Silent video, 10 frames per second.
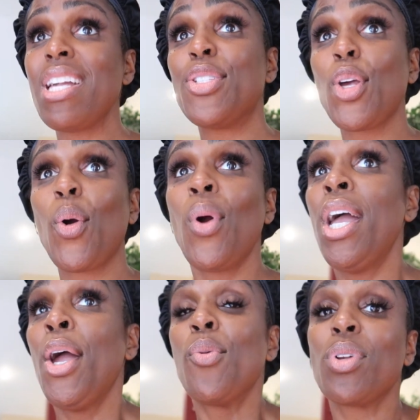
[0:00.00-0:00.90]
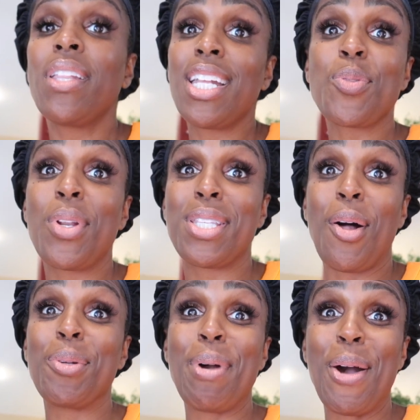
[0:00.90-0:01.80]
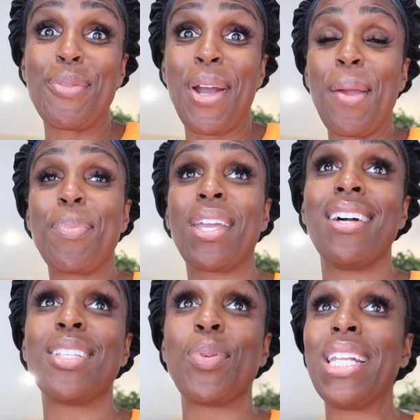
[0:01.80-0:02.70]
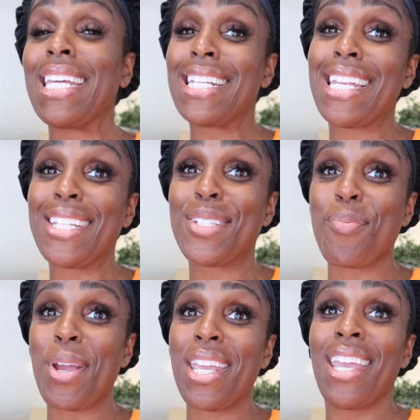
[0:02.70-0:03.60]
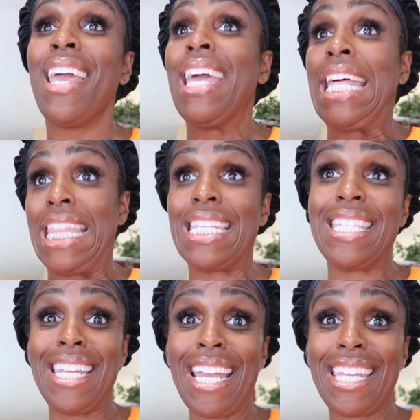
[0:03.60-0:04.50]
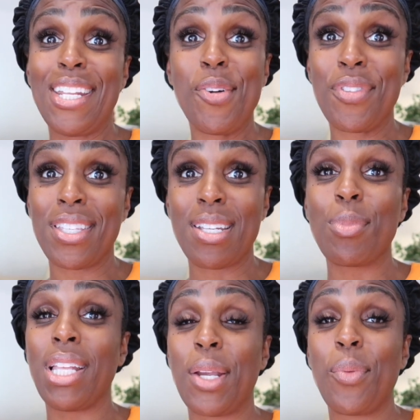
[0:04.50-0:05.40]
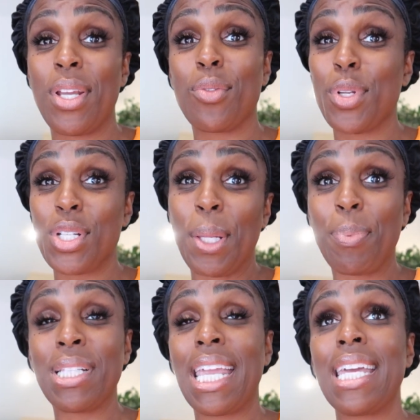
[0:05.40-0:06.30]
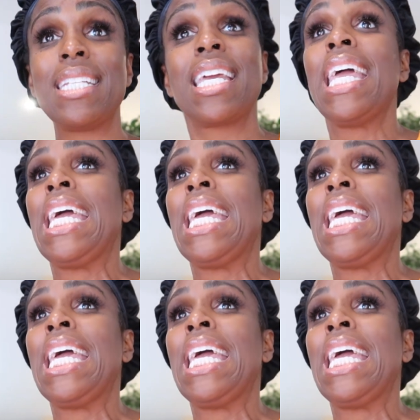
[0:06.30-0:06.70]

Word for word: So really that's what it's all about, right? Because we didn't get a chance to break this deck in over the summer like we had originally planned.